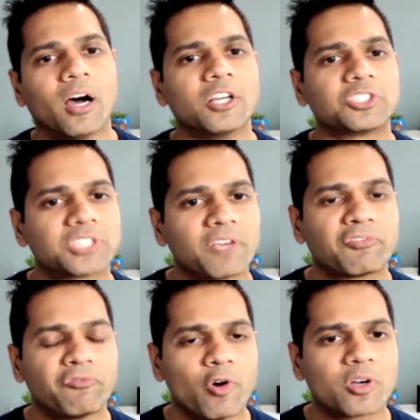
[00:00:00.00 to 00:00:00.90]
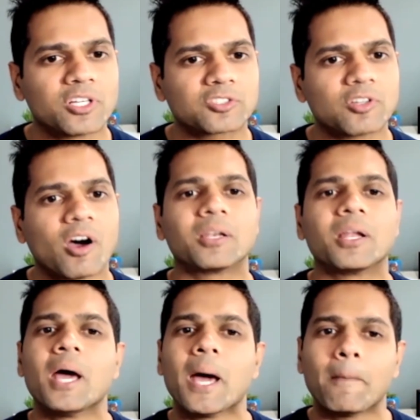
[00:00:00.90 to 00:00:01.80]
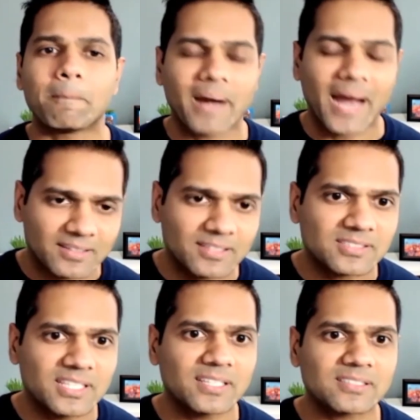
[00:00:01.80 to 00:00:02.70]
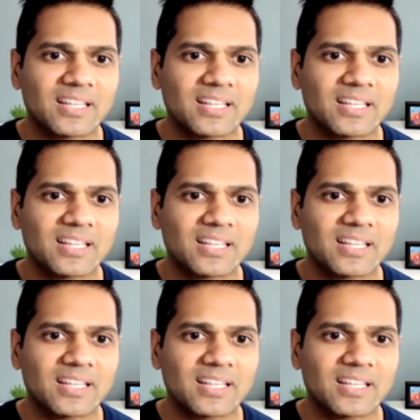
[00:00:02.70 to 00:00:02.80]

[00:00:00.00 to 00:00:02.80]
shift focus on practicing